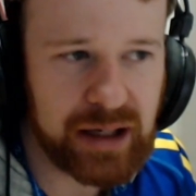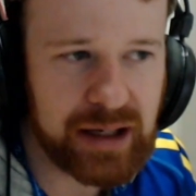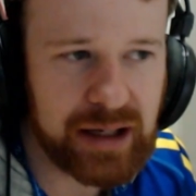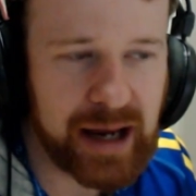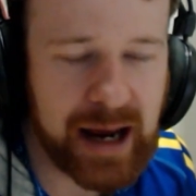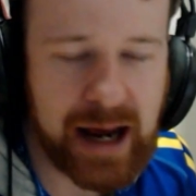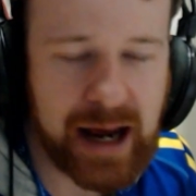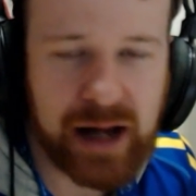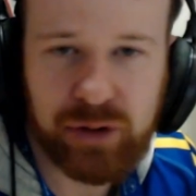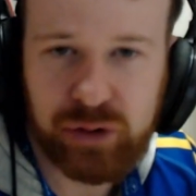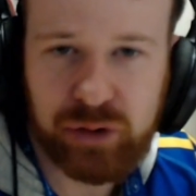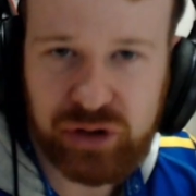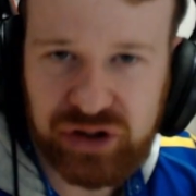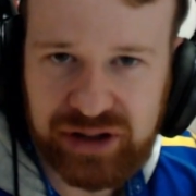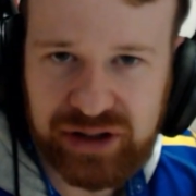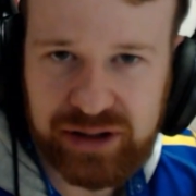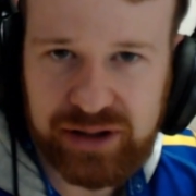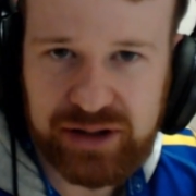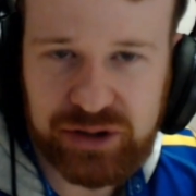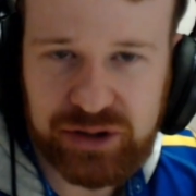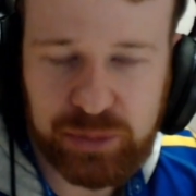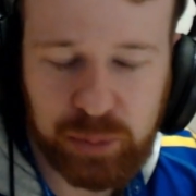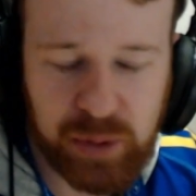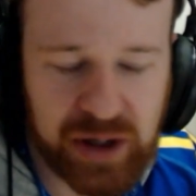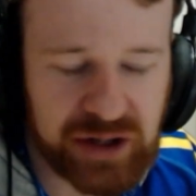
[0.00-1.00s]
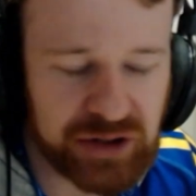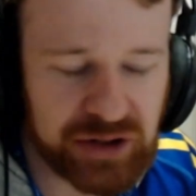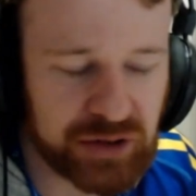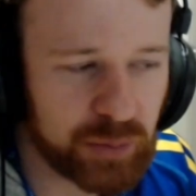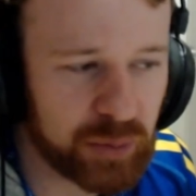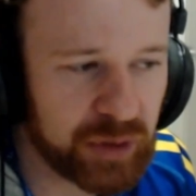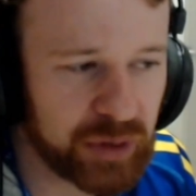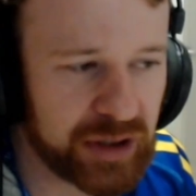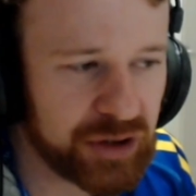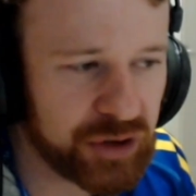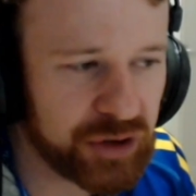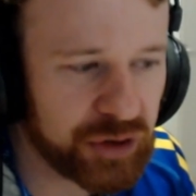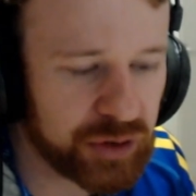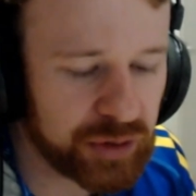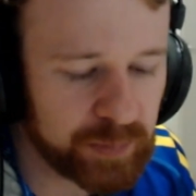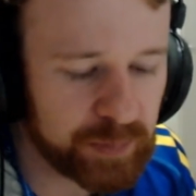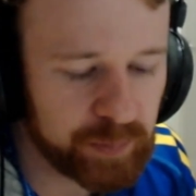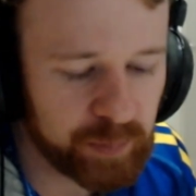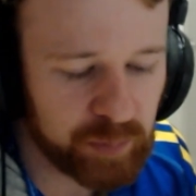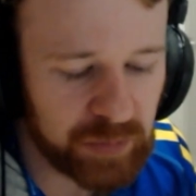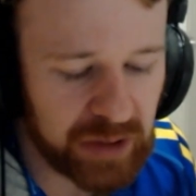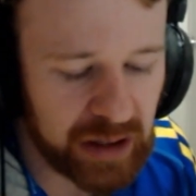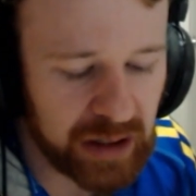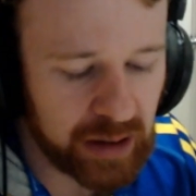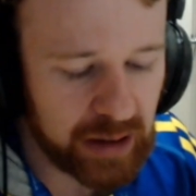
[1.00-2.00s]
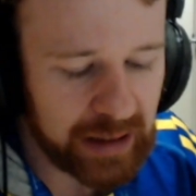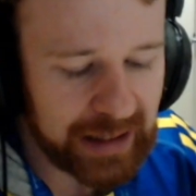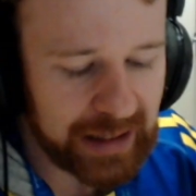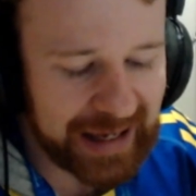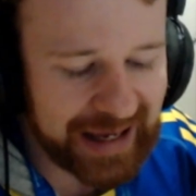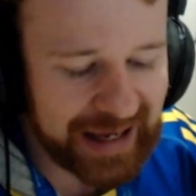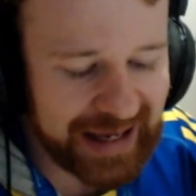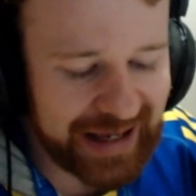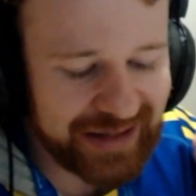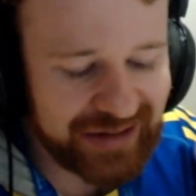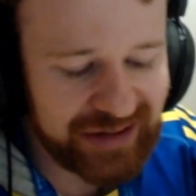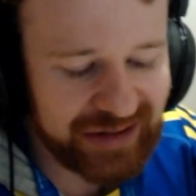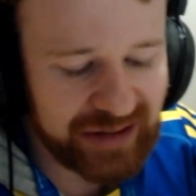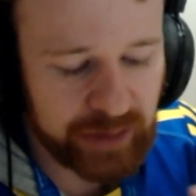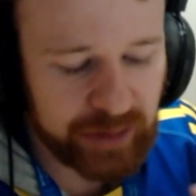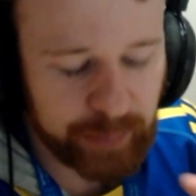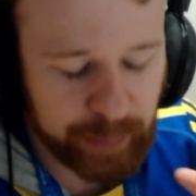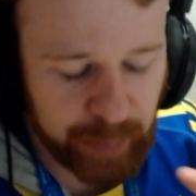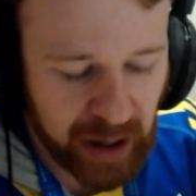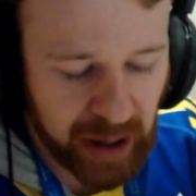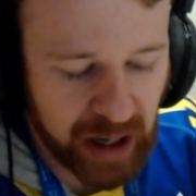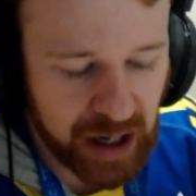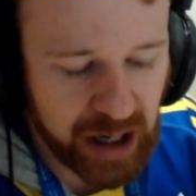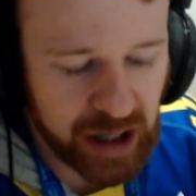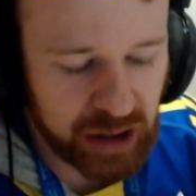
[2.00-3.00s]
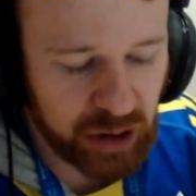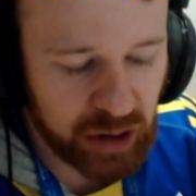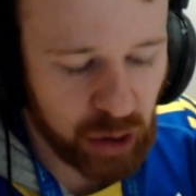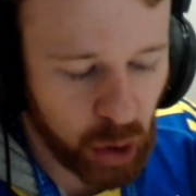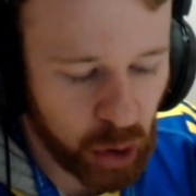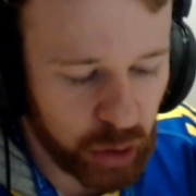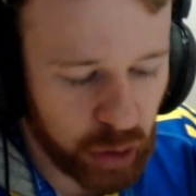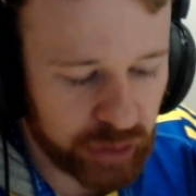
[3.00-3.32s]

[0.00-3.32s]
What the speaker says: out in Sydney's West region. Easy to park on